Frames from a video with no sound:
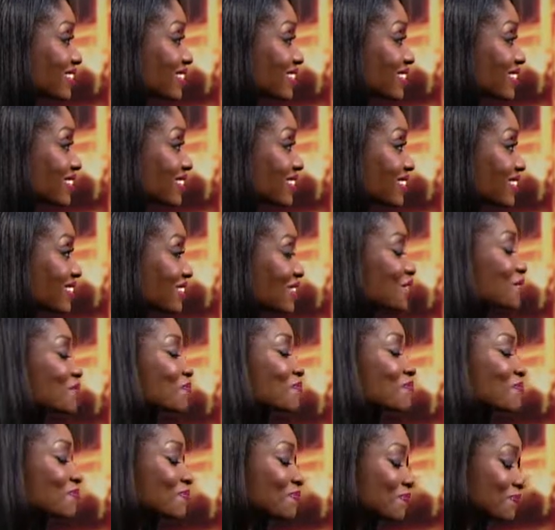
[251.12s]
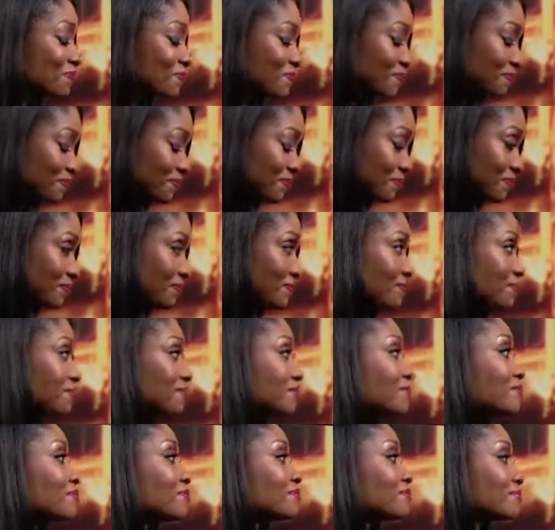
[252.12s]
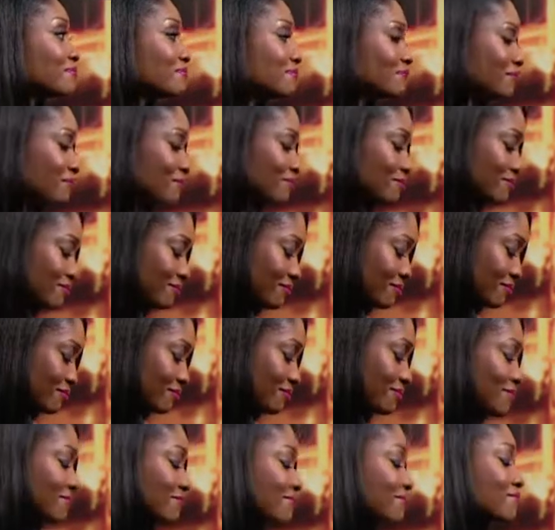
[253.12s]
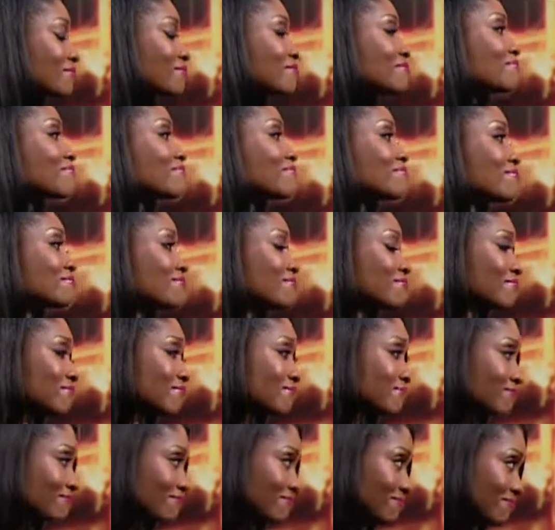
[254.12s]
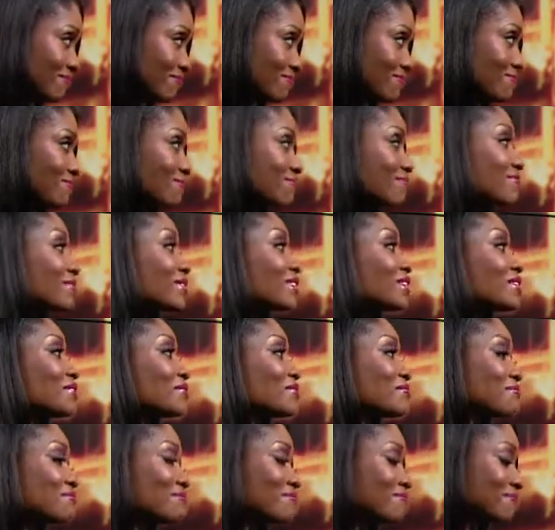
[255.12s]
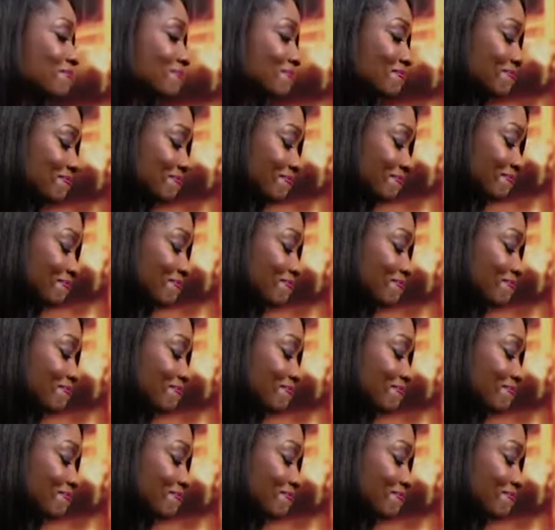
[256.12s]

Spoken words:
No words are spoken by the person on screen.